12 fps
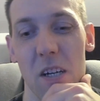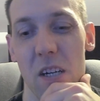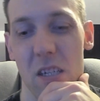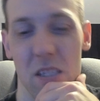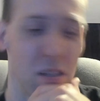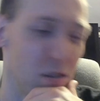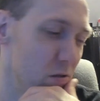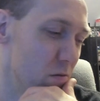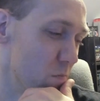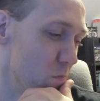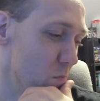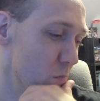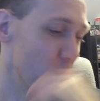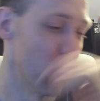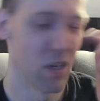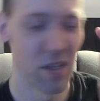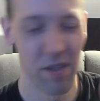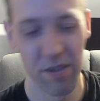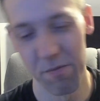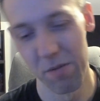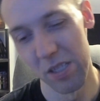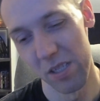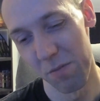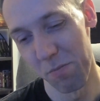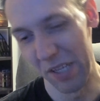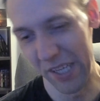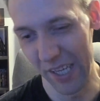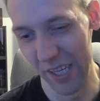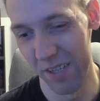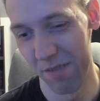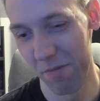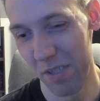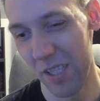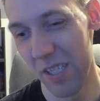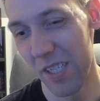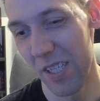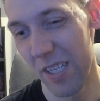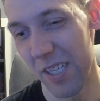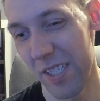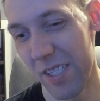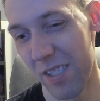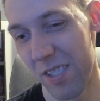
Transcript: So, where to really begin with this set?